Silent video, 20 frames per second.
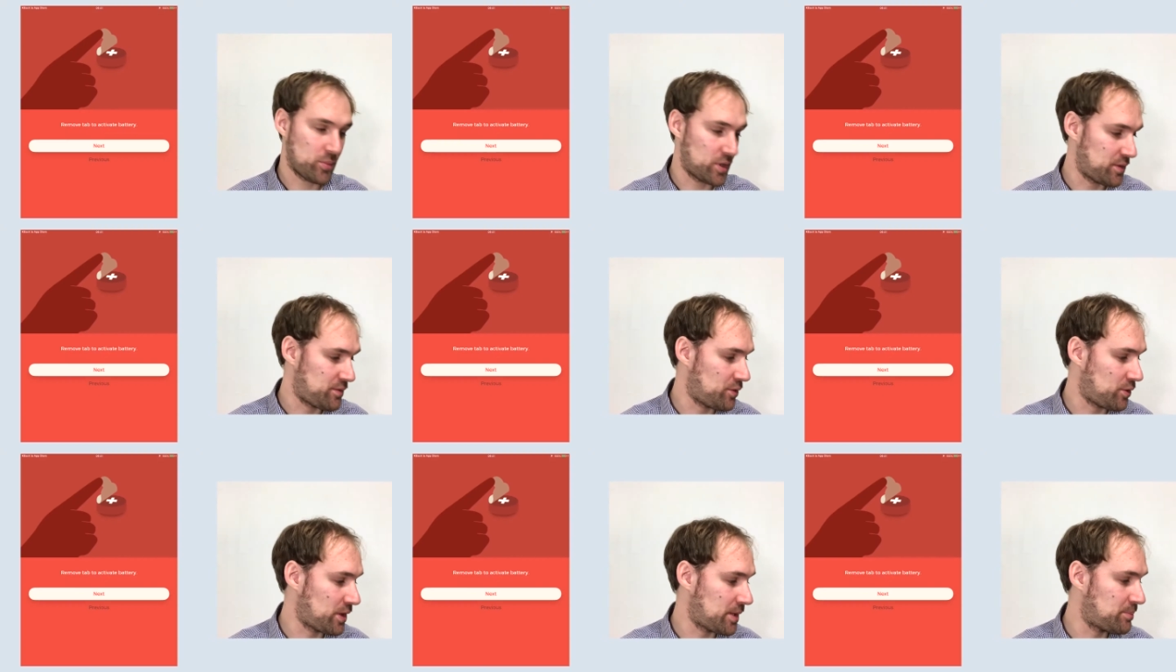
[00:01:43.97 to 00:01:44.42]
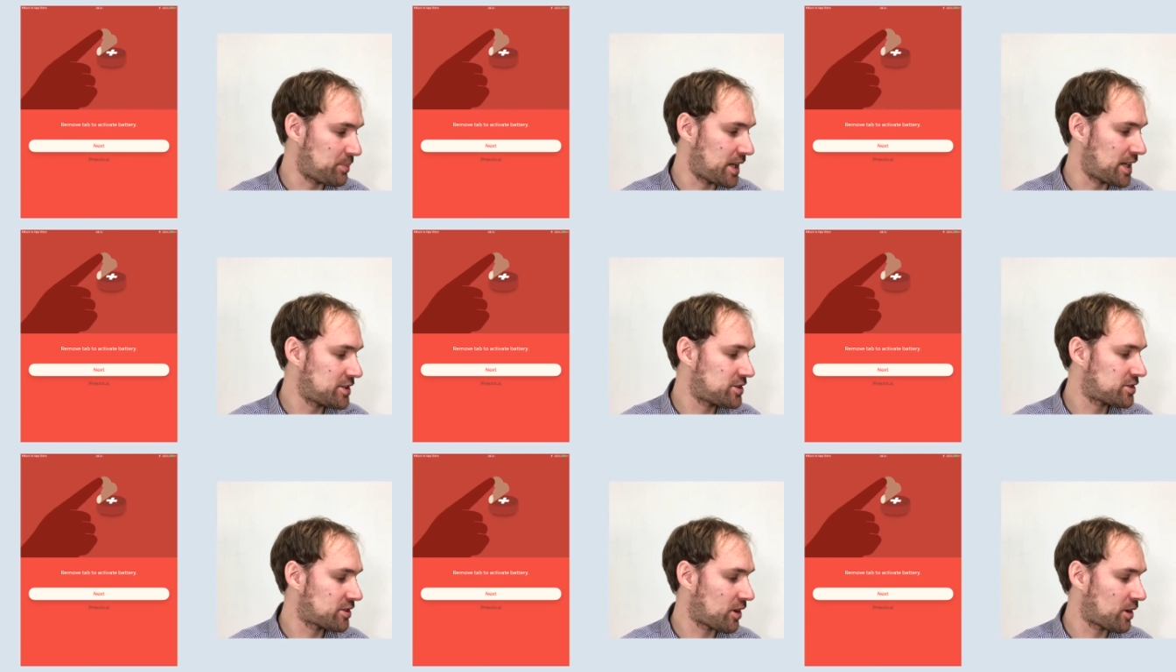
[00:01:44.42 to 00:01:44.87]
But if you're
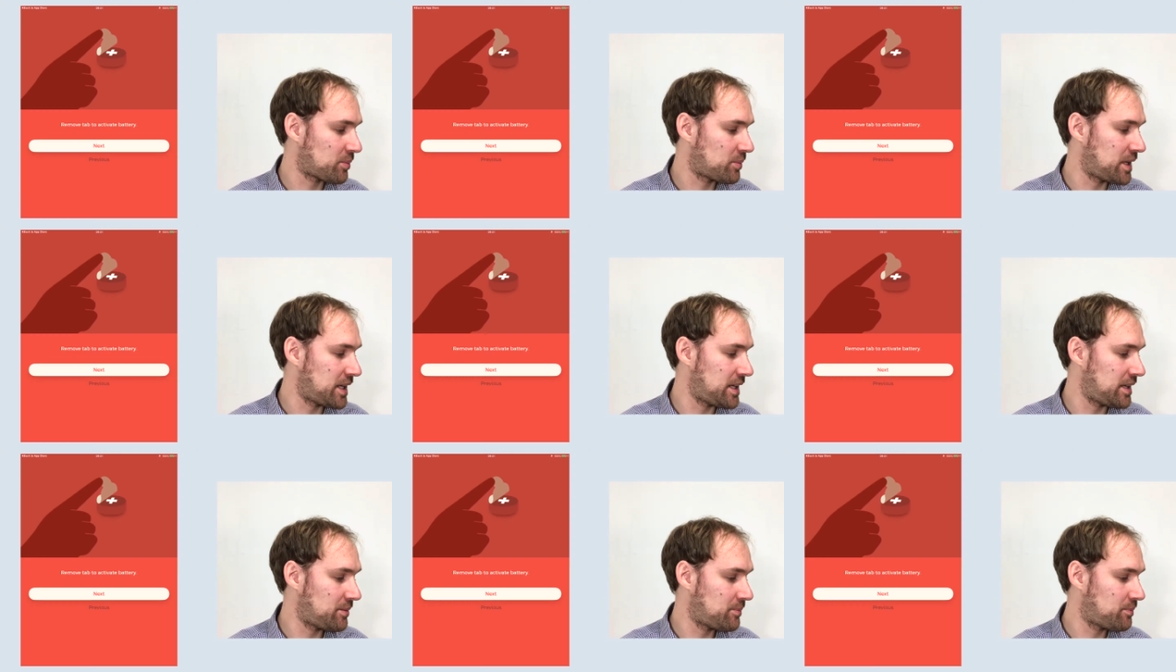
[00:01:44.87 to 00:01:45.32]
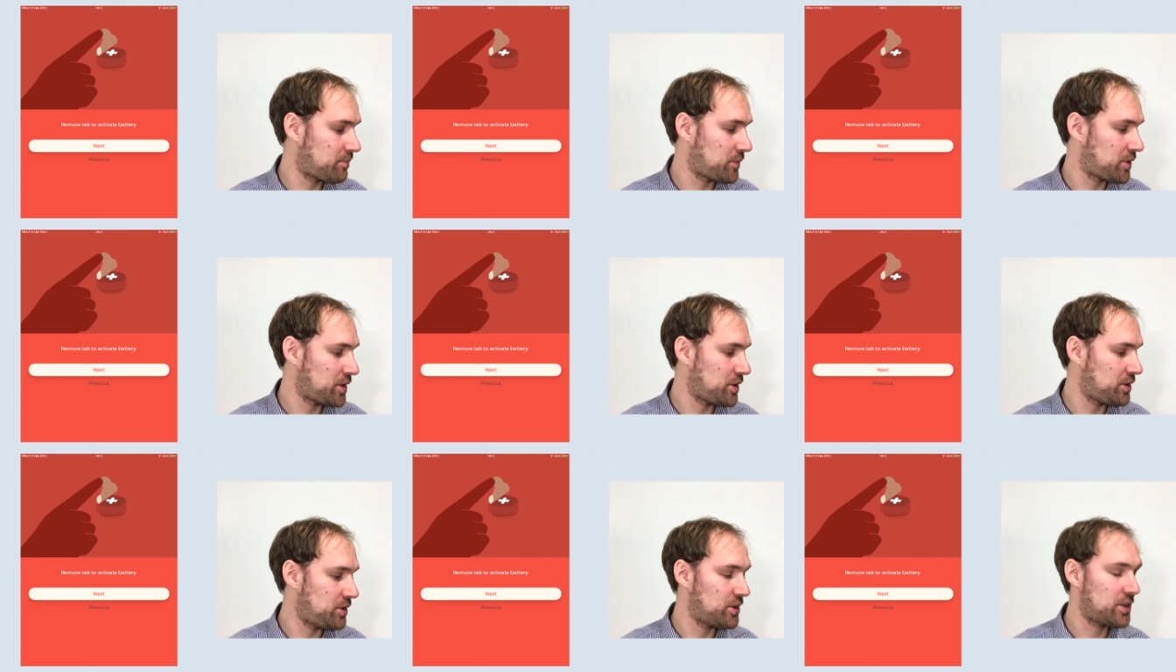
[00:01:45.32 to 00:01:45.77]
impatient like me,
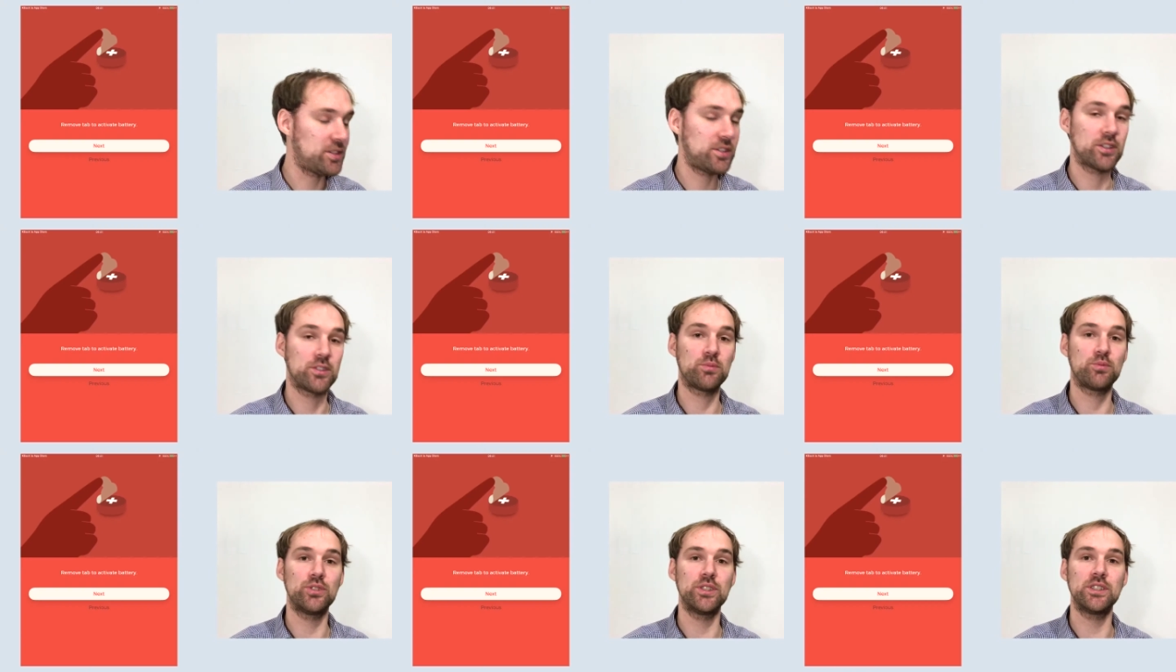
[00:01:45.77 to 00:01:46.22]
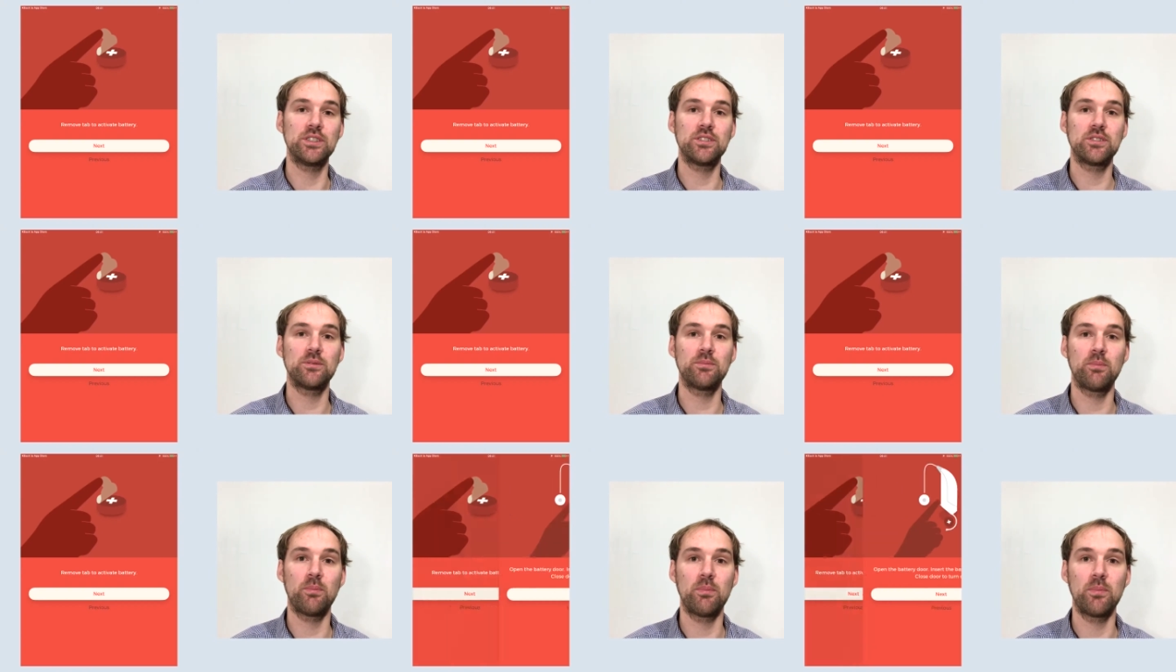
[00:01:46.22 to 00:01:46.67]
you can just
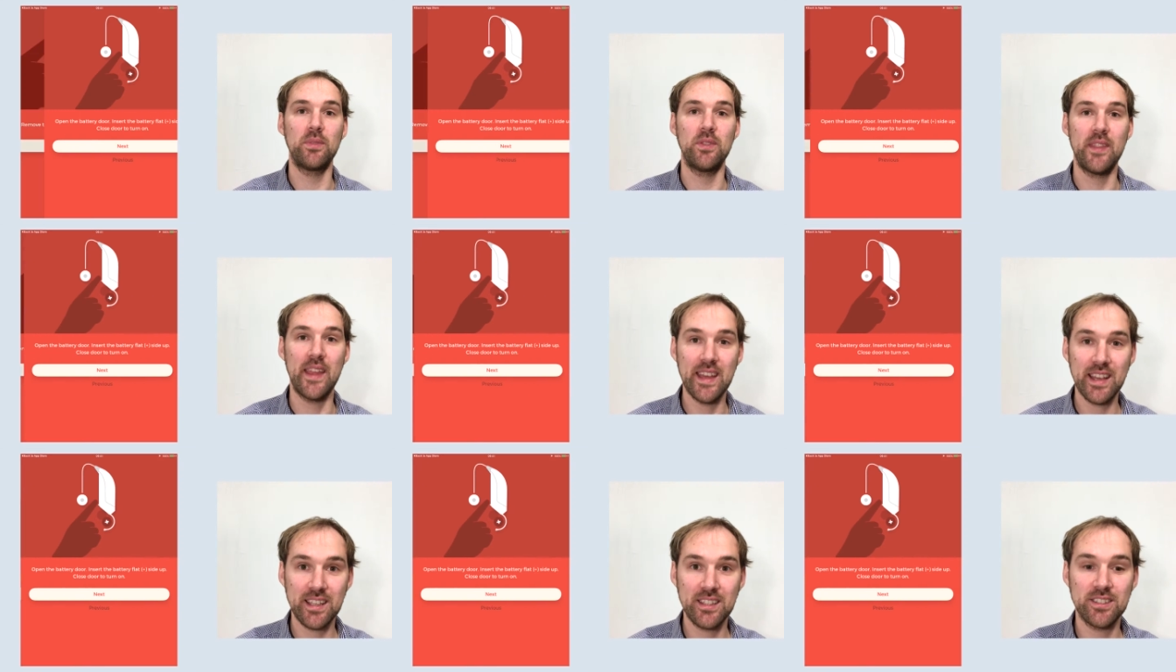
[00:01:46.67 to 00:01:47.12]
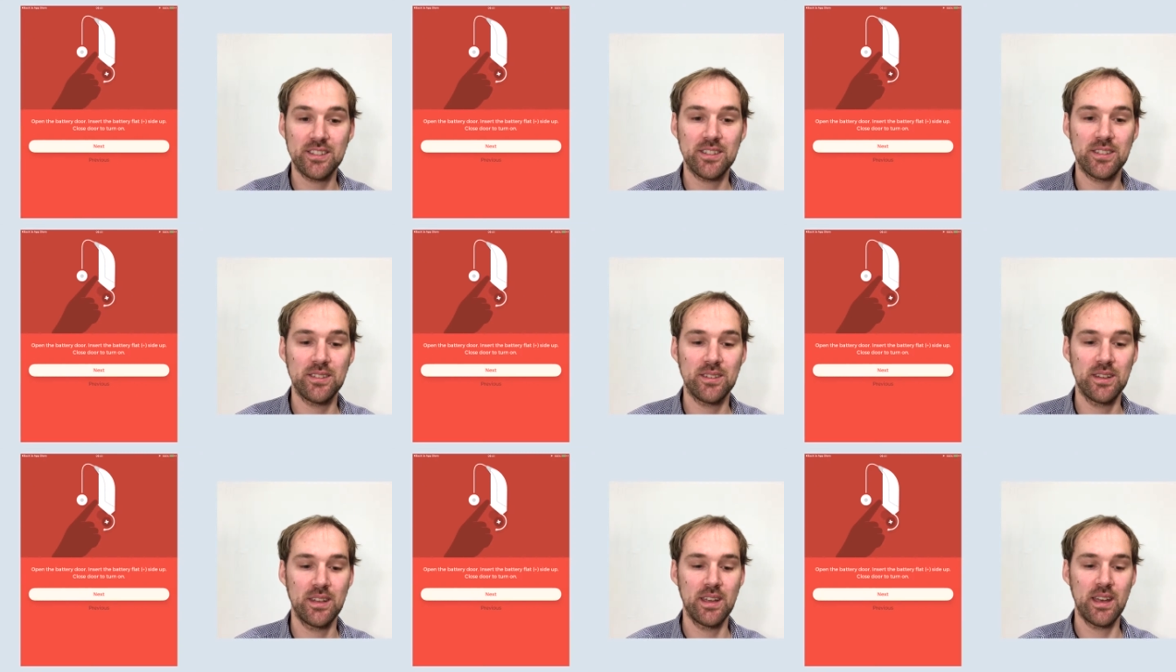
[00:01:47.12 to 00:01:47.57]
press
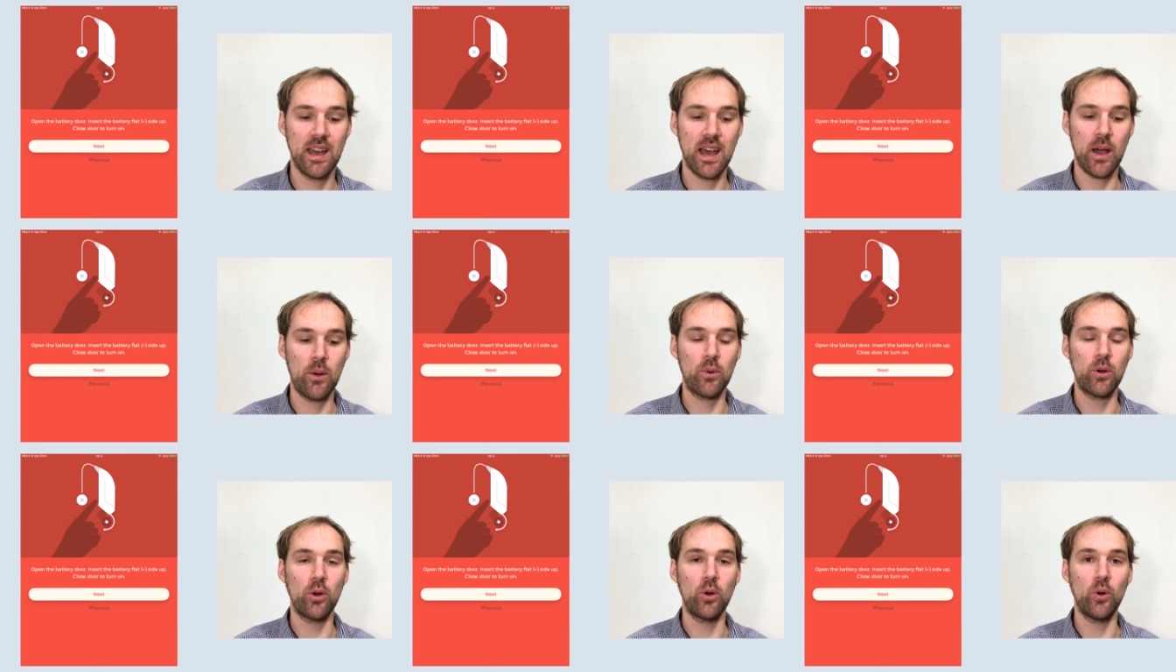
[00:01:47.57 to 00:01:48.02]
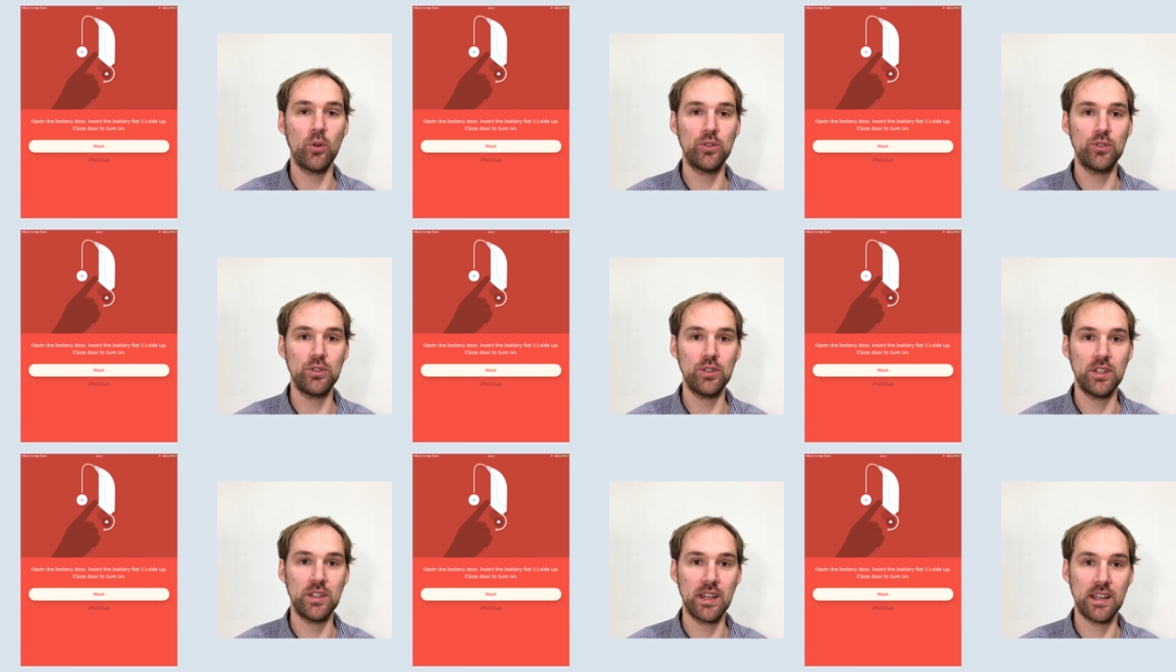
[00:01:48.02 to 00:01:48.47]
Next, and we're
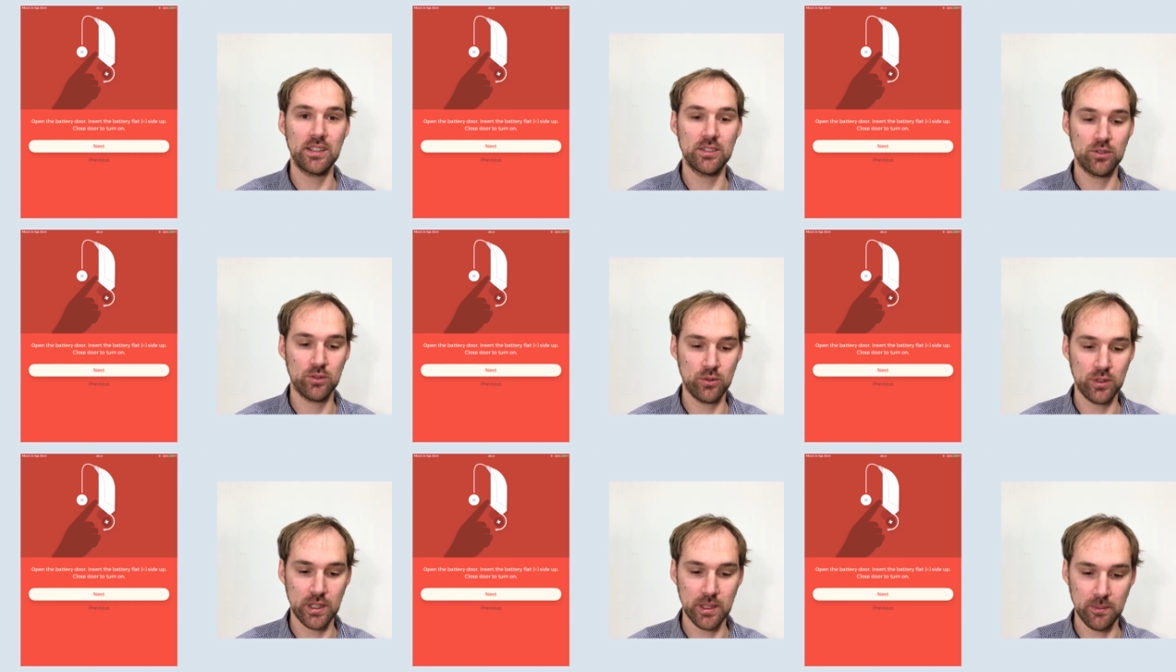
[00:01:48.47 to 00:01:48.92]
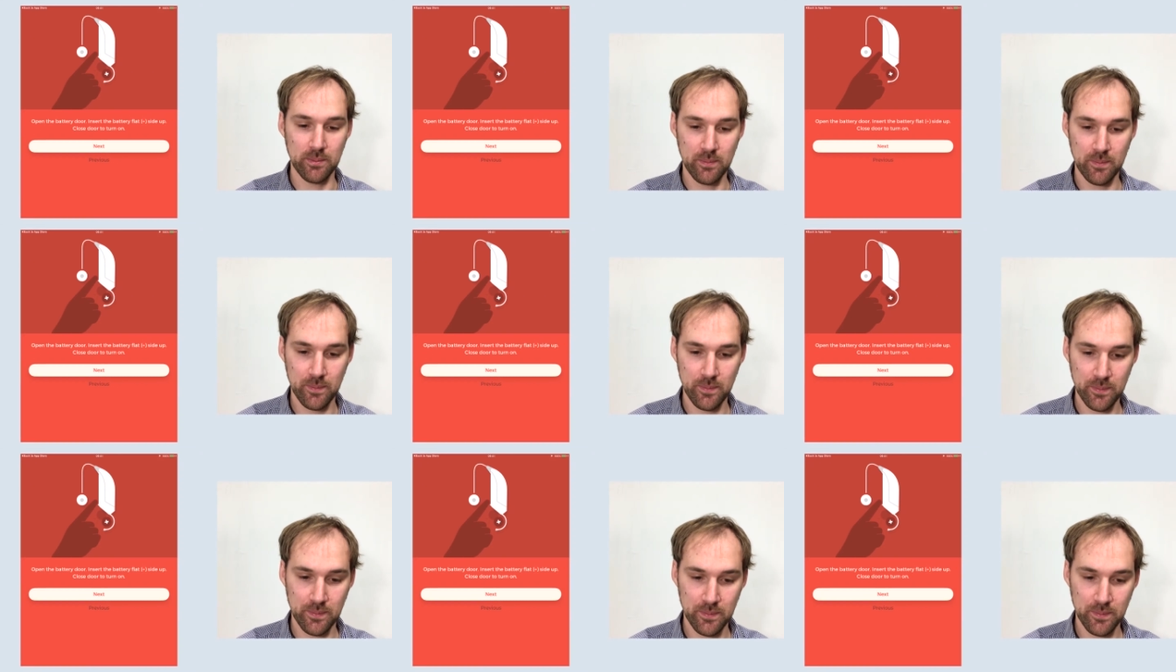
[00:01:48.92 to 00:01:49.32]
on to the next screen.